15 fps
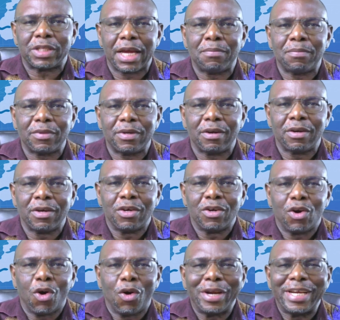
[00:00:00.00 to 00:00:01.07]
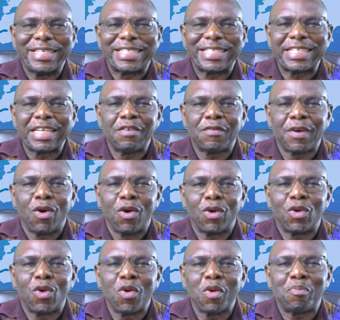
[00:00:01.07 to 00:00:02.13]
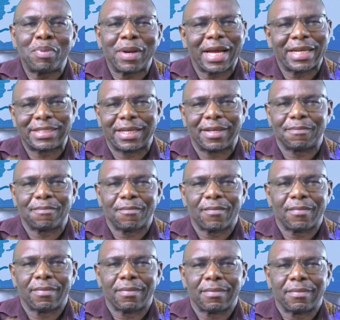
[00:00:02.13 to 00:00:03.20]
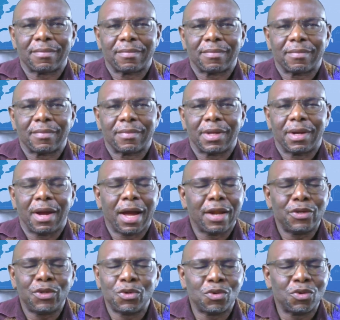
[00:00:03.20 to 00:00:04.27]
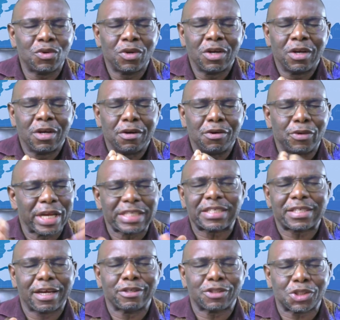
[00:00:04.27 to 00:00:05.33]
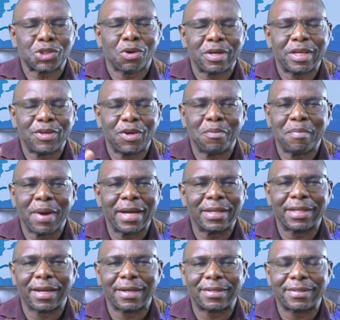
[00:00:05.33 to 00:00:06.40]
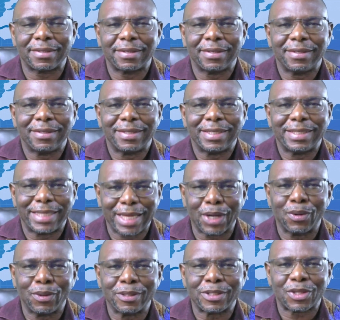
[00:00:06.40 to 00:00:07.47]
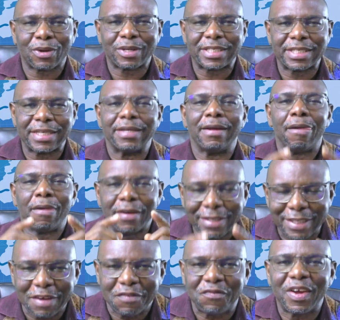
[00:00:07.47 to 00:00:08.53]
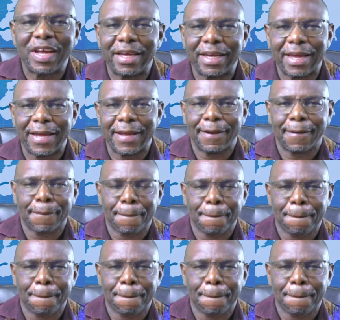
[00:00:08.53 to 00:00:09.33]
them on a silver or gold platter. And you rest assured in your mind that they're going to succeed. They fail again.